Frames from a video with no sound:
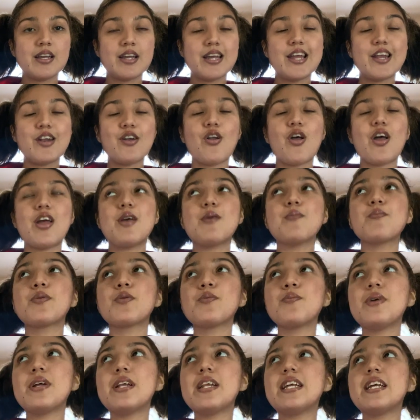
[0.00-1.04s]
And
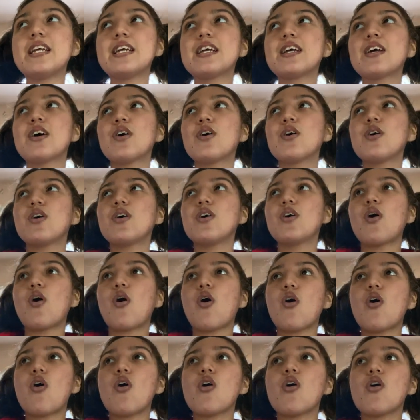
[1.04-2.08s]
implementing
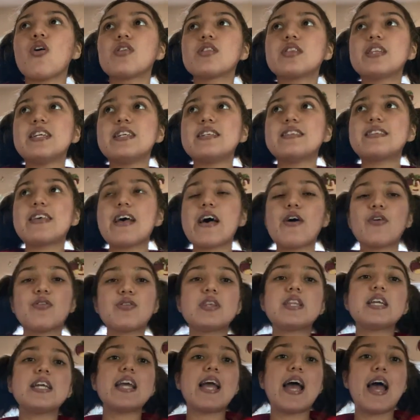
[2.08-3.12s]
all these
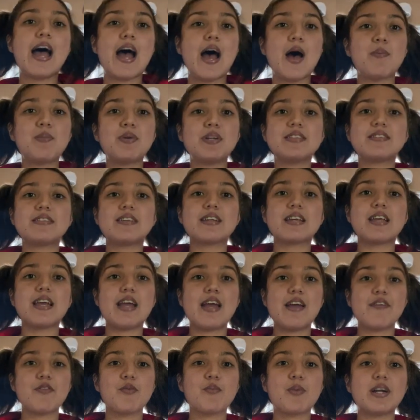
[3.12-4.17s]
healthy habits.
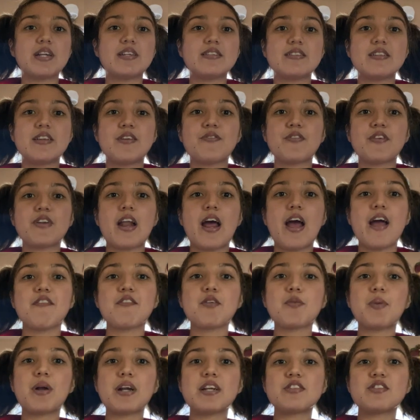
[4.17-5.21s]
Again, everybody's different. Not
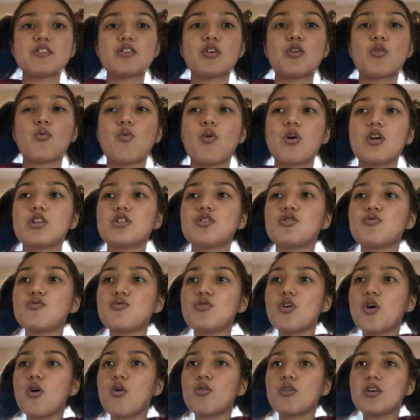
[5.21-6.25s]
everybody's gonna wanna do
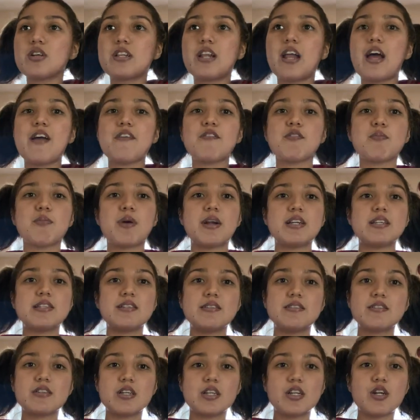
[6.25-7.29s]
yoga. Not
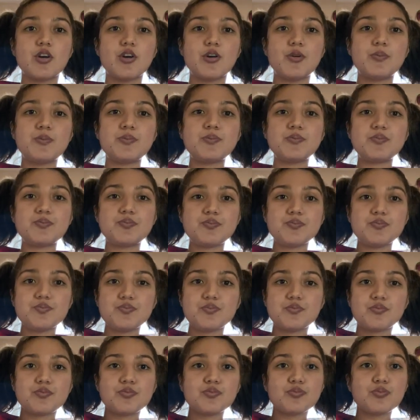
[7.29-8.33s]
everybody's gonna
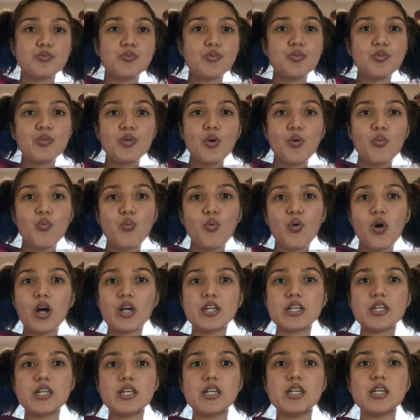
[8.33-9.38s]

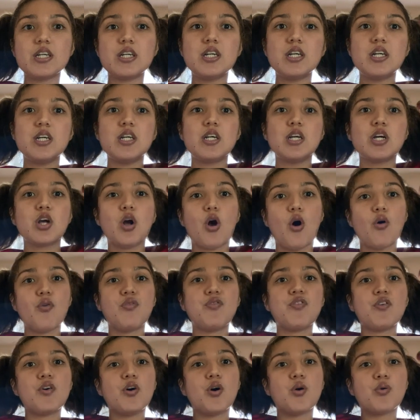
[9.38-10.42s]
wanna go
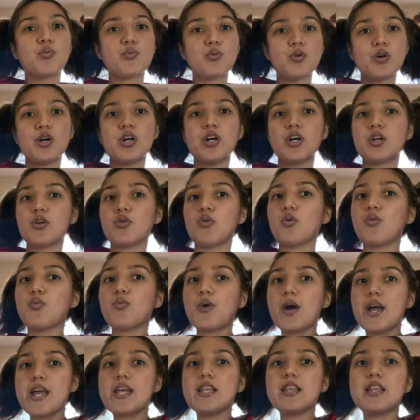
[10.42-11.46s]
for a run or
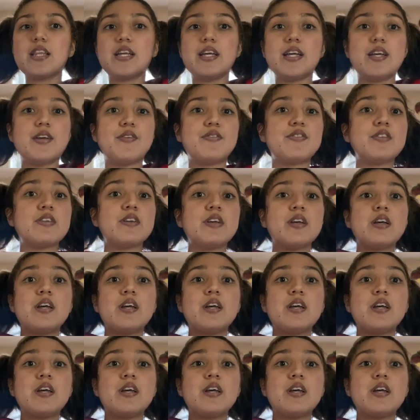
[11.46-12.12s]
weightlift,